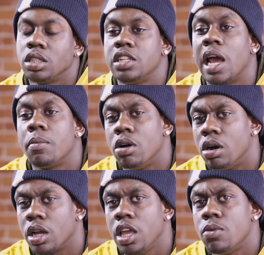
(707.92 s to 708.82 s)

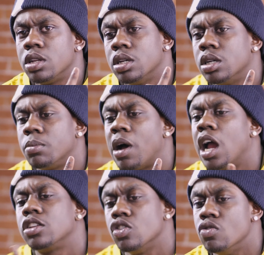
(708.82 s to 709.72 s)
Snapdog, he went to uh, my
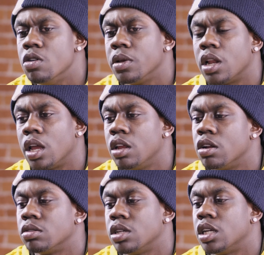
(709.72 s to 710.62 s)
high school with me, like, you
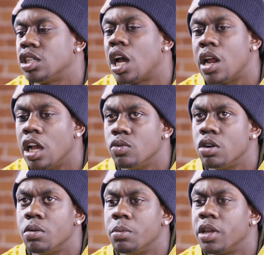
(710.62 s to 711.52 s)
know what I'm saying? I shot dice
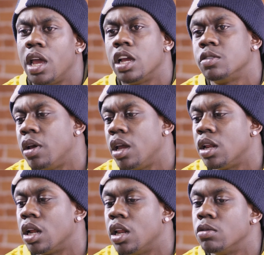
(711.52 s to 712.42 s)
with him cash
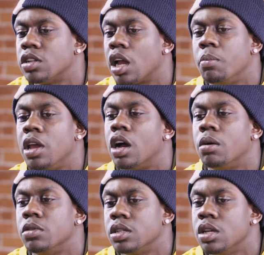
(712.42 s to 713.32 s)
paid. Like, they was like big
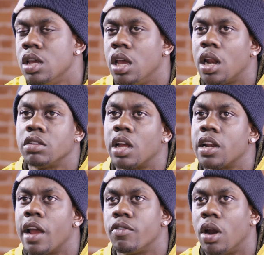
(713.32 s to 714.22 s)
homies. And I was
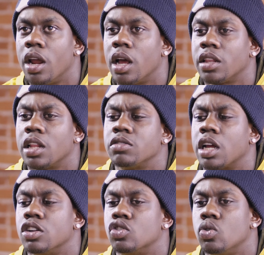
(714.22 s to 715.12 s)
like ninth grade, I think it was
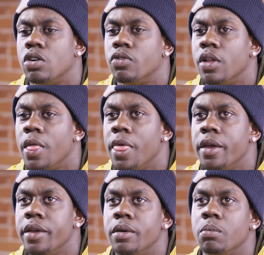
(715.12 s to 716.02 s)
like 12th.
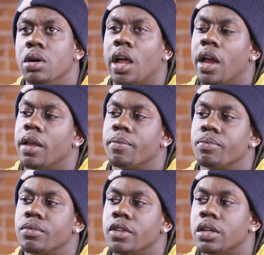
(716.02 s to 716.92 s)
But like,
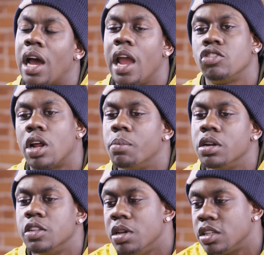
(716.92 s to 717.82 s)
I ain't trying to
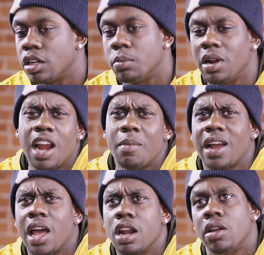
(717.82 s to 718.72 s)
put his business out there, but
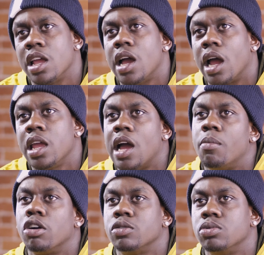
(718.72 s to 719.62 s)
everybody kind of know like he got he
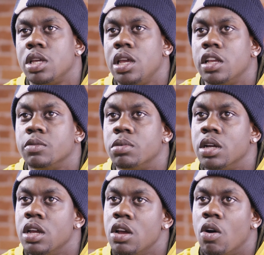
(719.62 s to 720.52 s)
got multiple kids. But